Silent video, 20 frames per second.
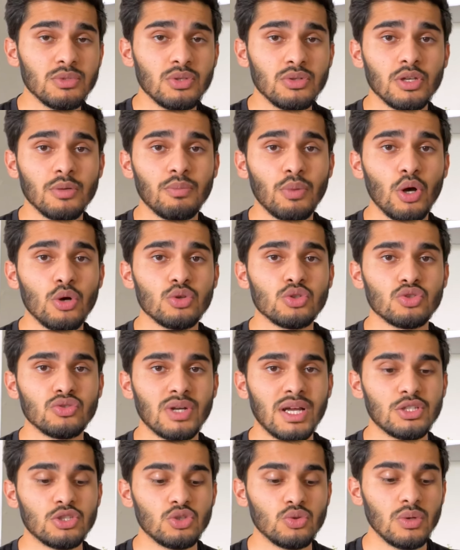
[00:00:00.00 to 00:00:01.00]
doing a
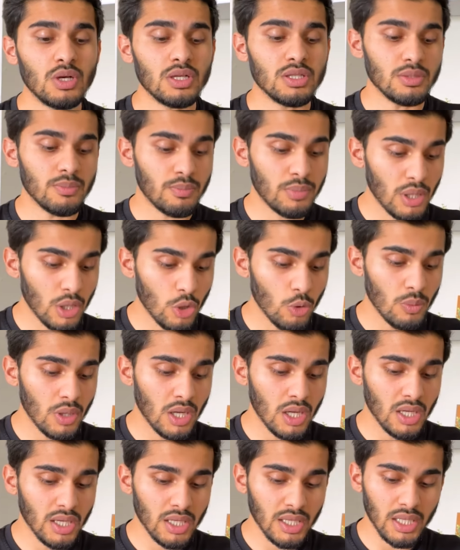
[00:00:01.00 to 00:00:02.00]
postgraduate
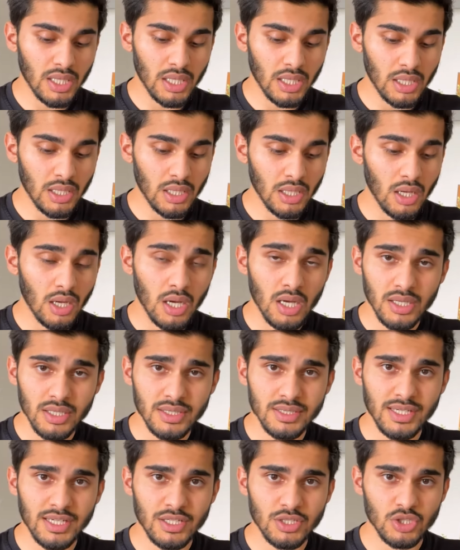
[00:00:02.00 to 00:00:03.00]
diploma in
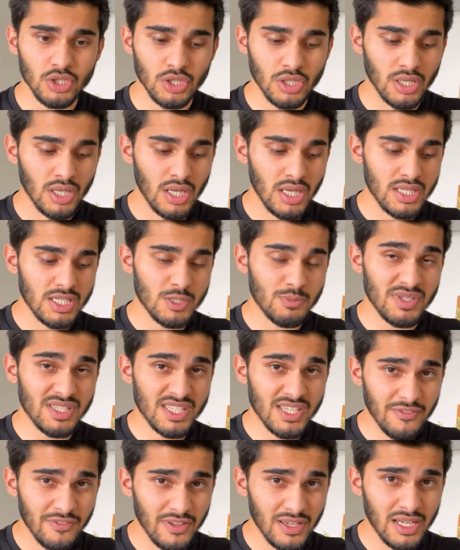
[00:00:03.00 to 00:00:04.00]
architecture,
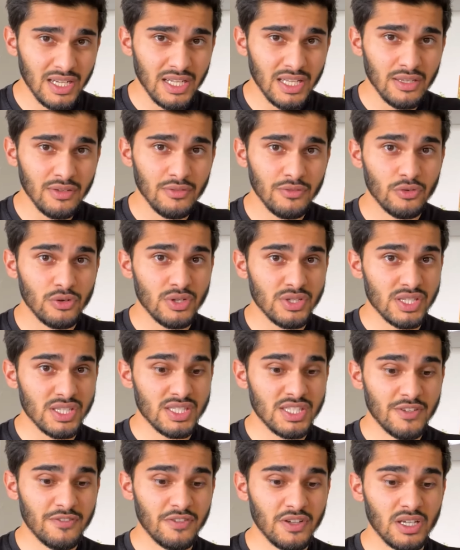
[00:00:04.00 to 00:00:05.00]
specifically for a
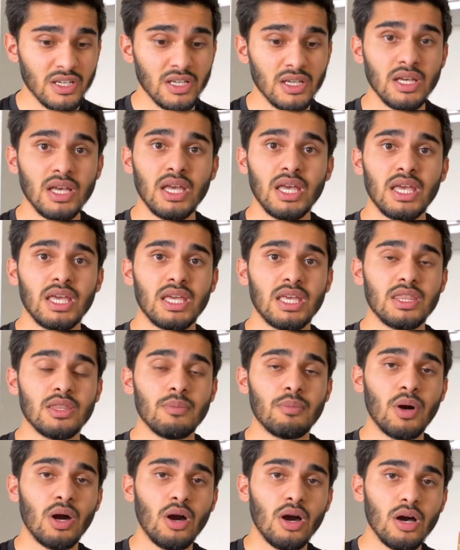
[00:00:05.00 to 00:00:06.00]
certificate in the
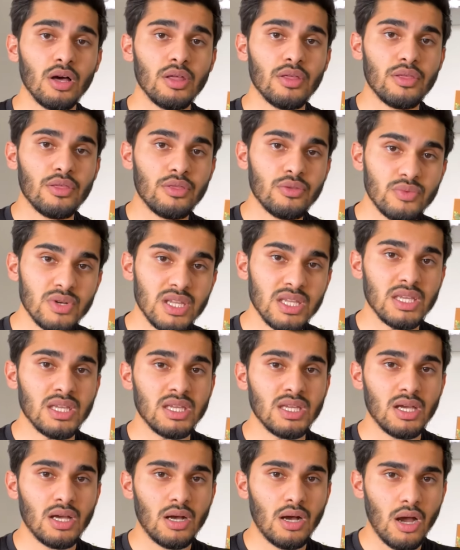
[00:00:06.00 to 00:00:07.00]
Part 3
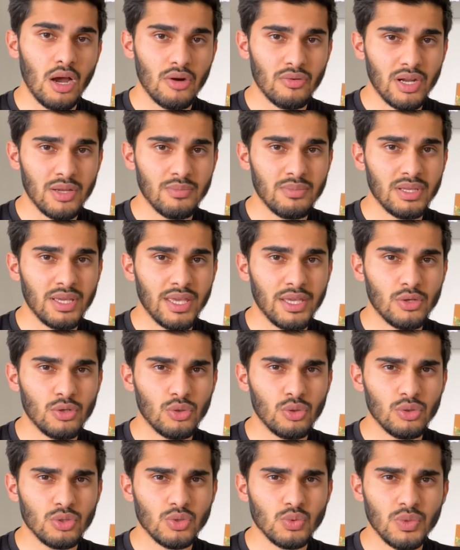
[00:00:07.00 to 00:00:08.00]
RIBA
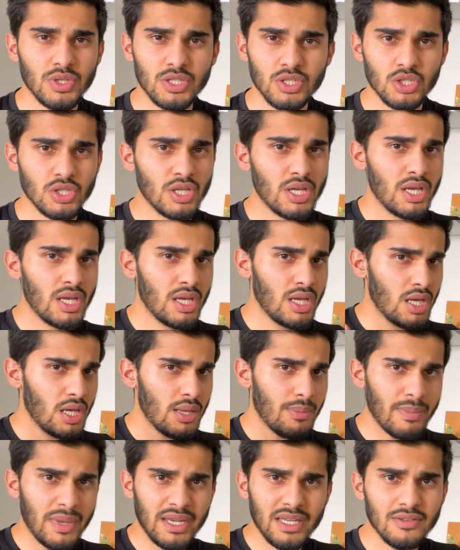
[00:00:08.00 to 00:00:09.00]
course, which
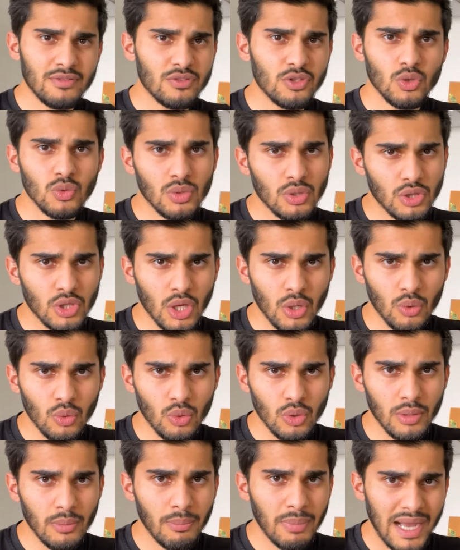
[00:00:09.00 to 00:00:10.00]
many of you will know
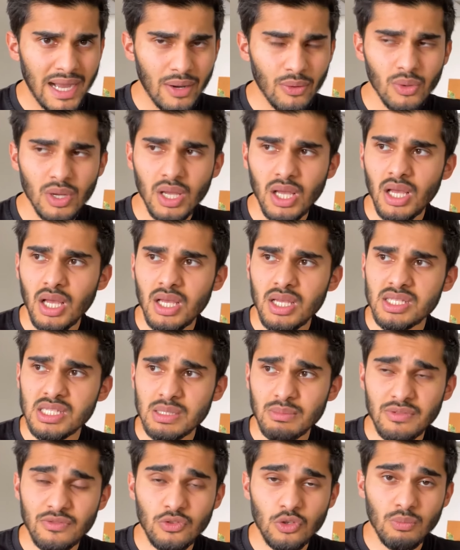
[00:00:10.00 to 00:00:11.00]
all about,
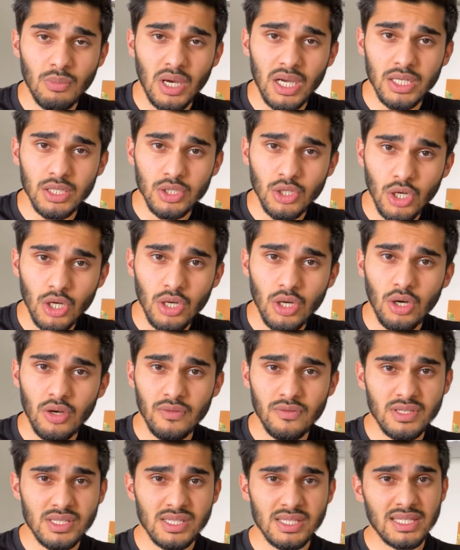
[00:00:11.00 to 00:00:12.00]
some of you might not.
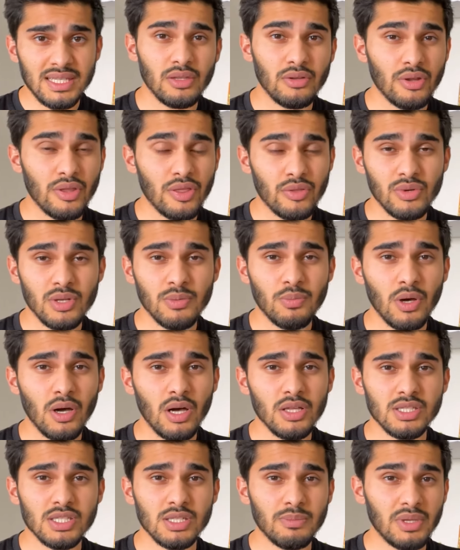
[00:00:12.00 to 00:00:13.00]
Obviously, there are 3
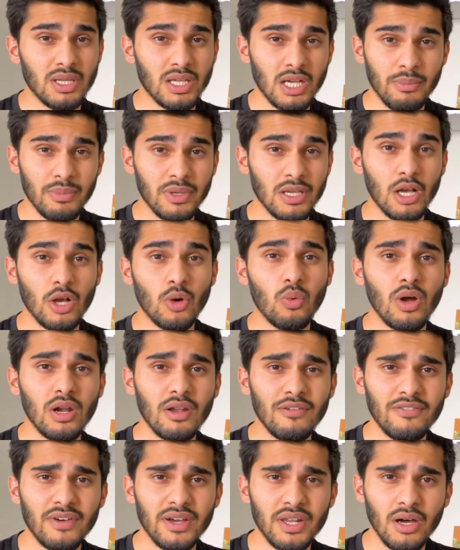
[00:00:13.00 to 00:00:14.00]
parts to becoming a
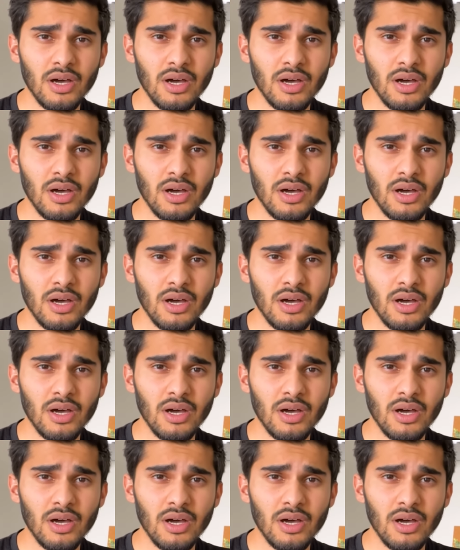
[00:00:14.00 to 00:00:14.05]
qualified